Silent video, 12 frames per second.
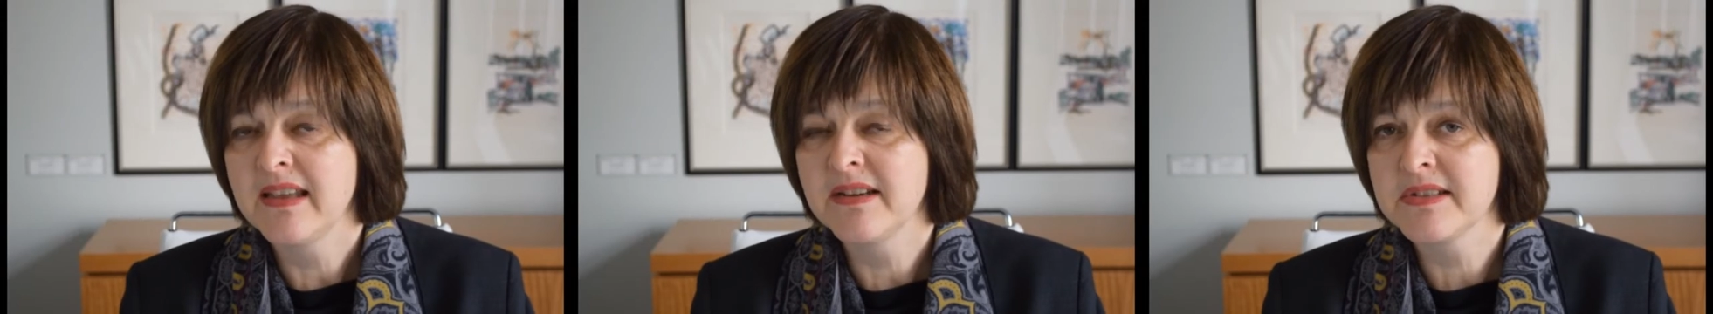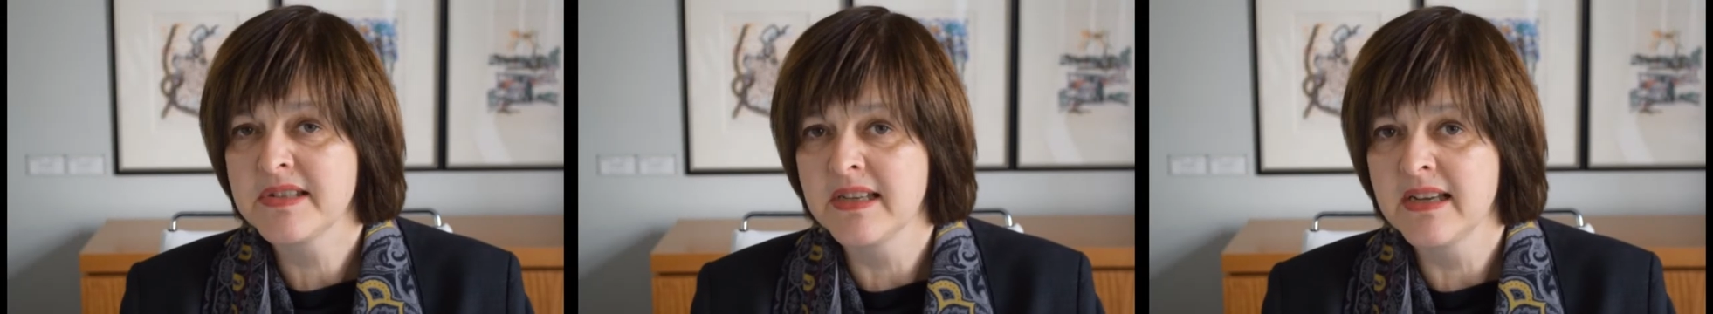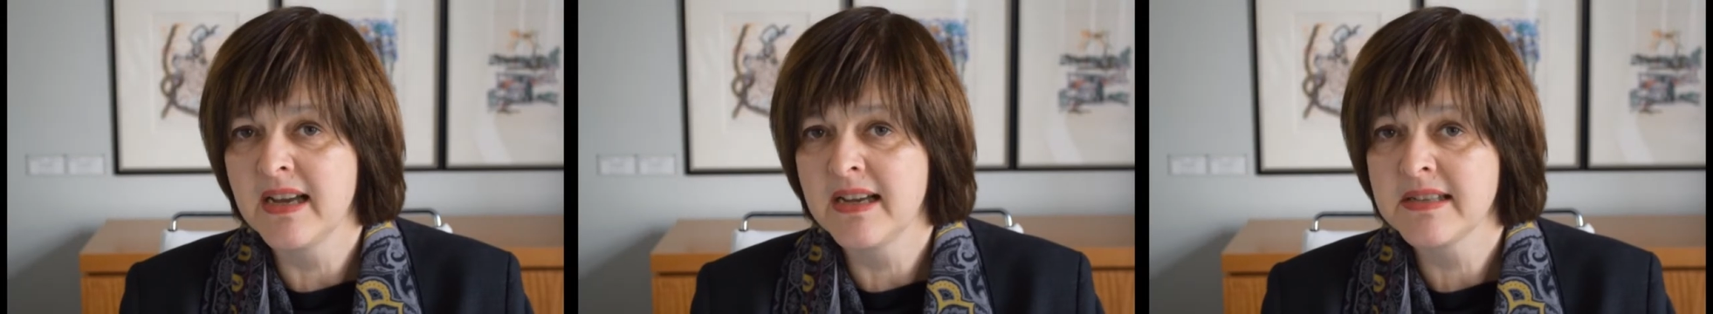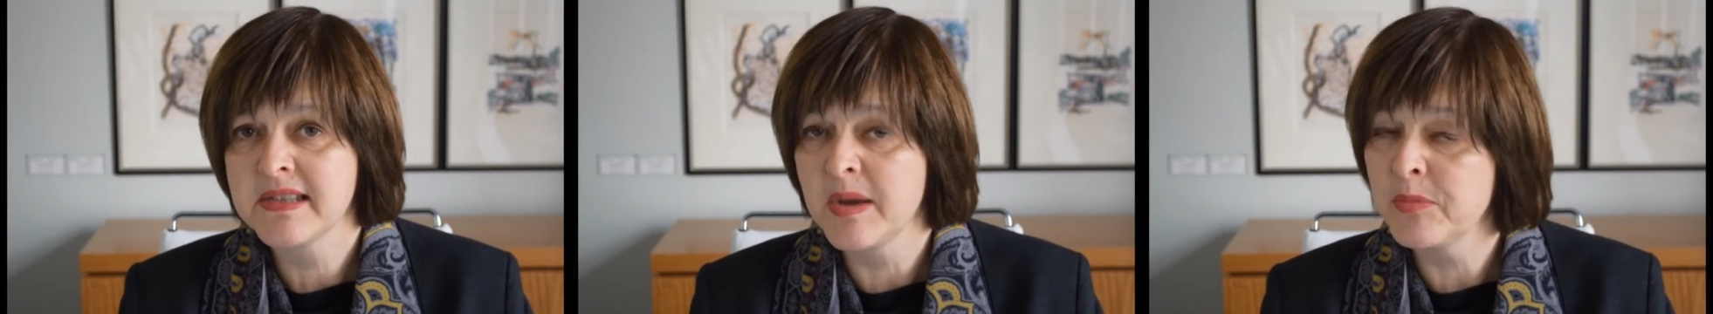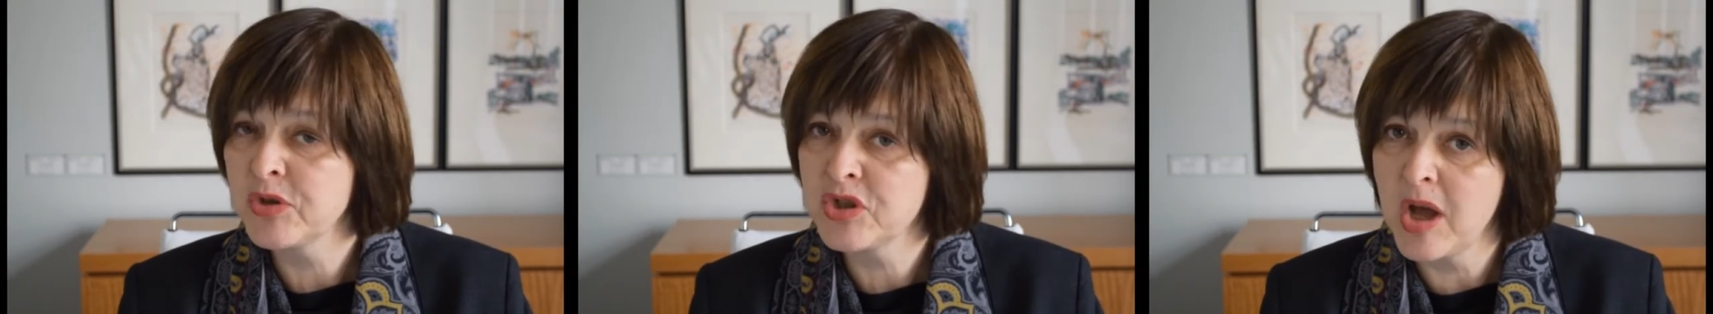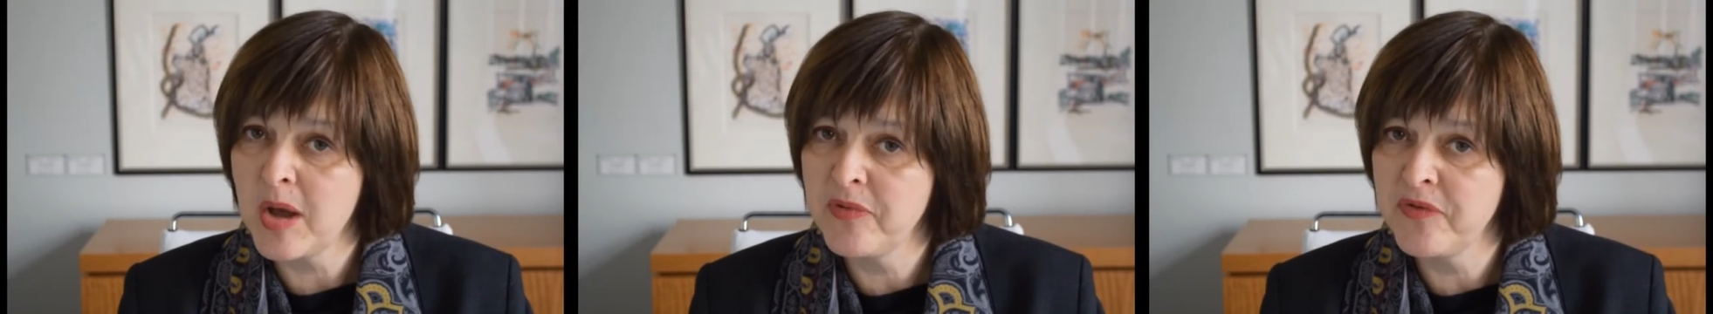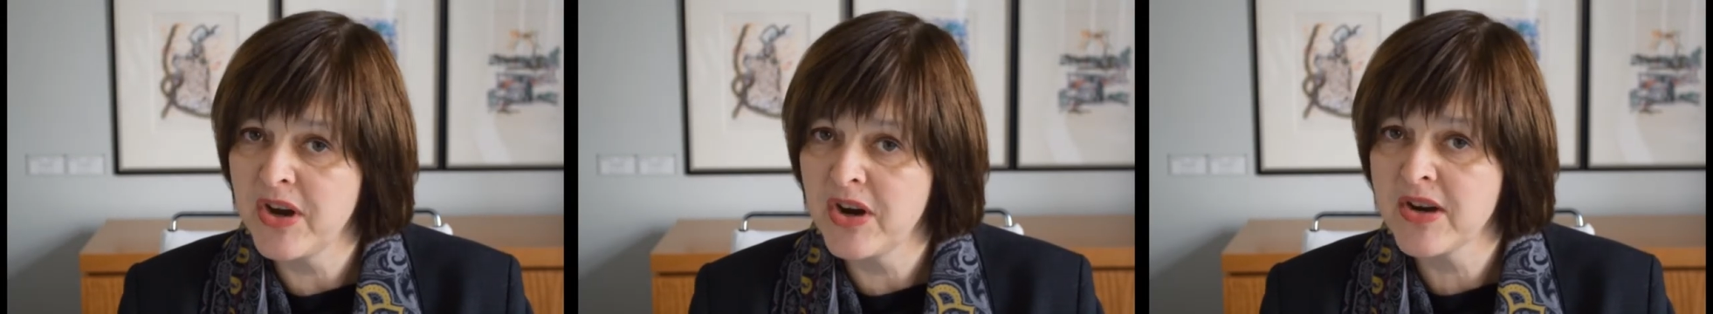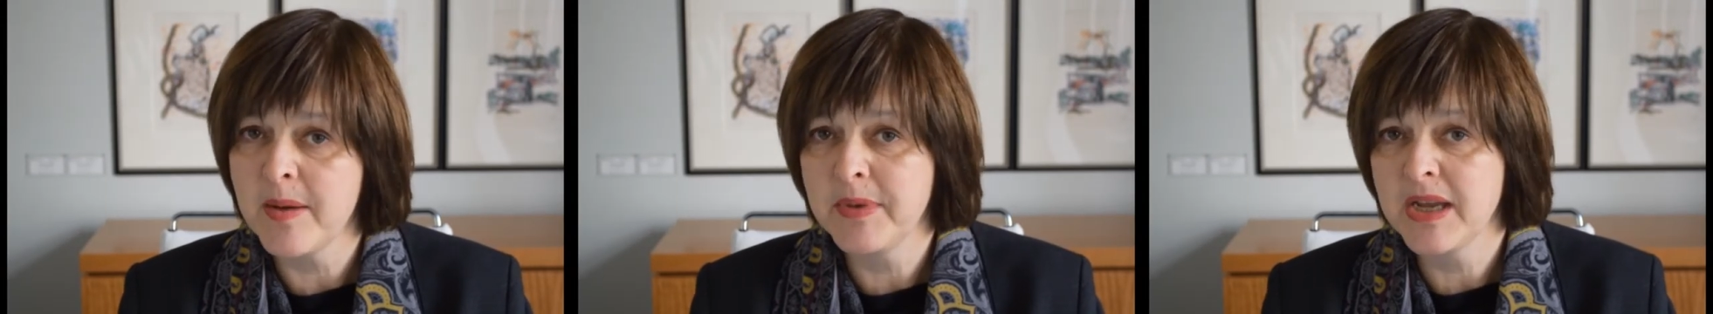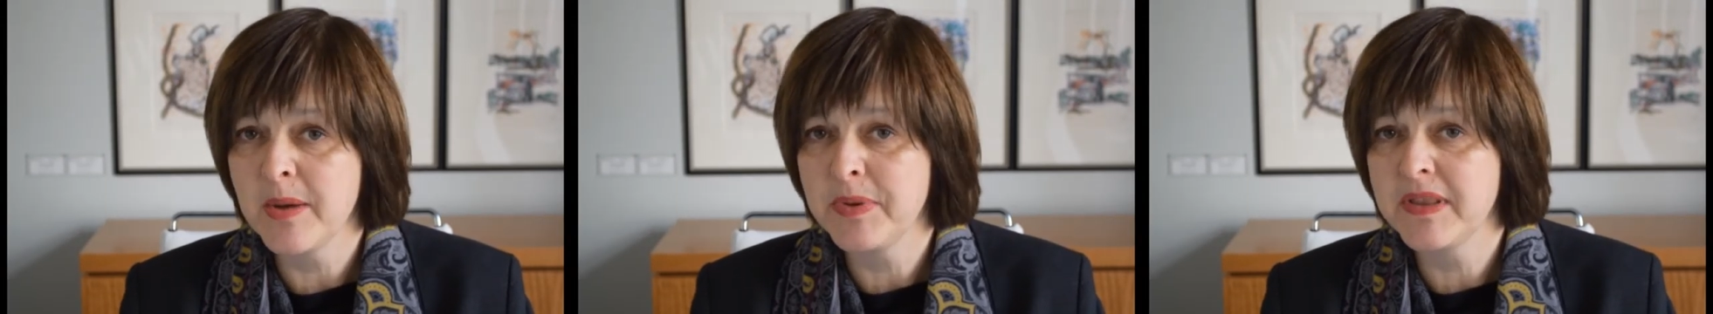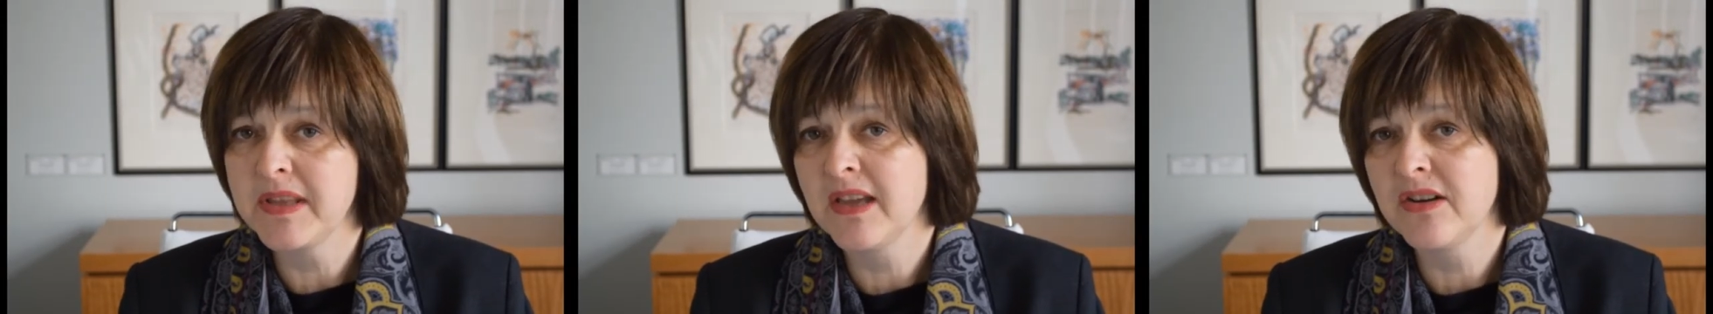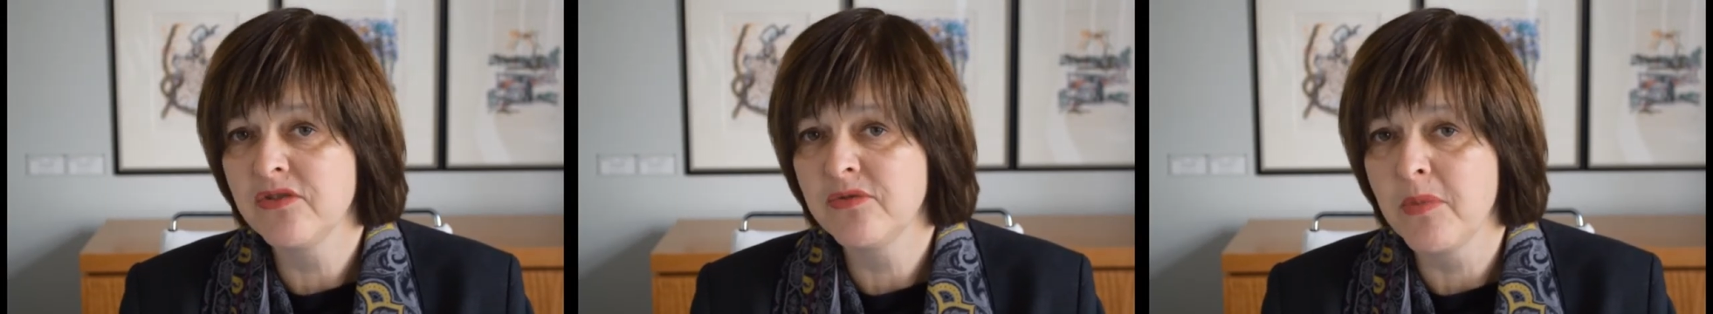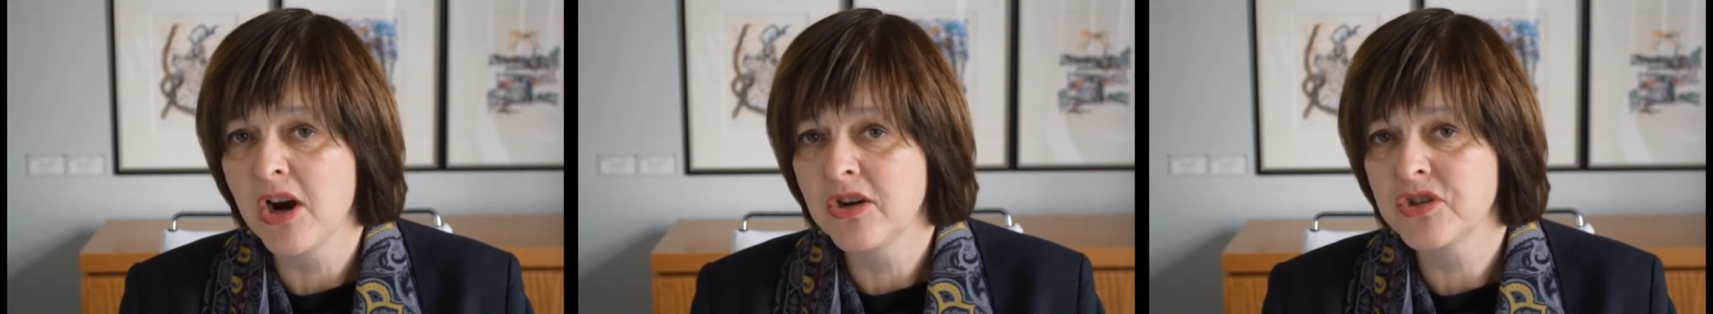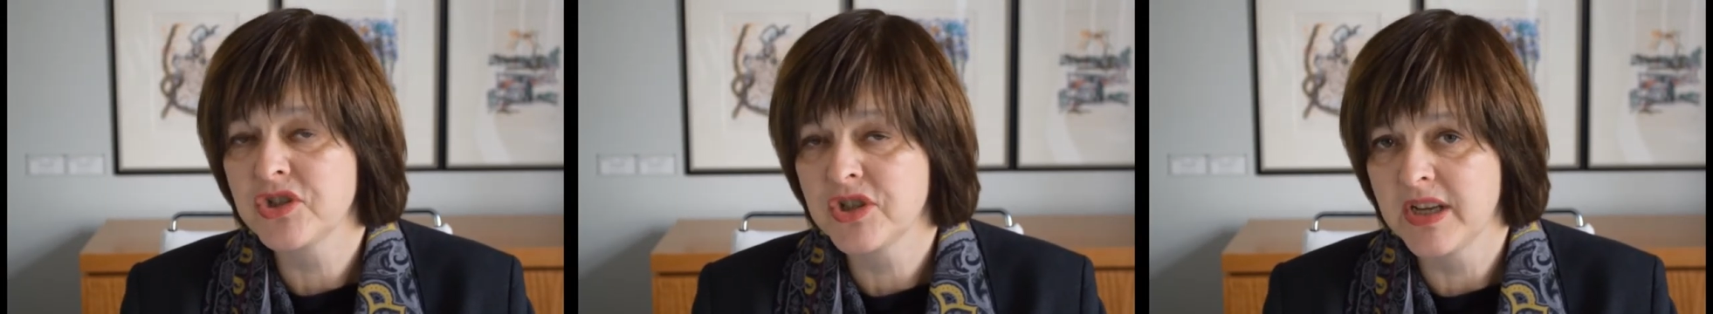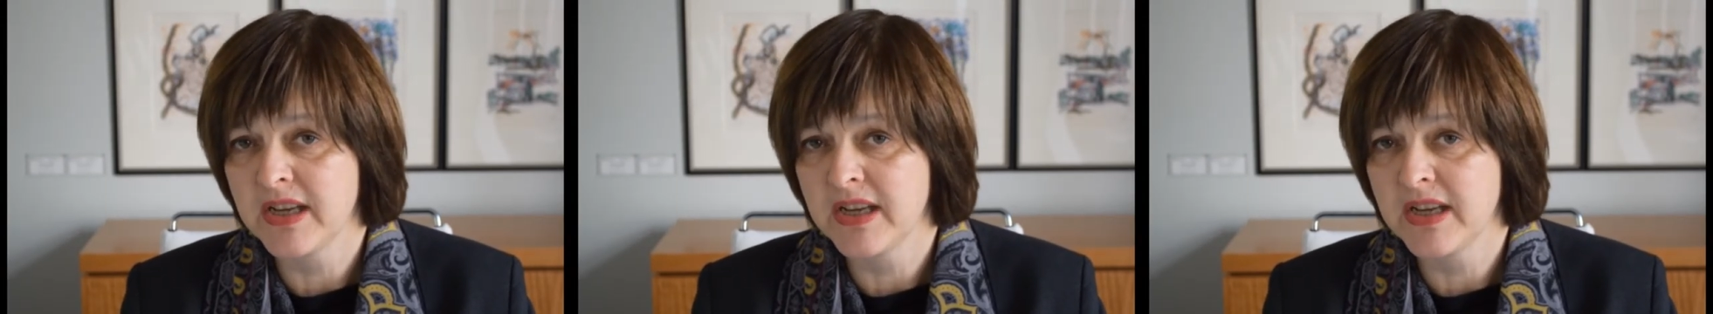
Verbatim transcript: There's a, a summer job fair coming up at the end of March.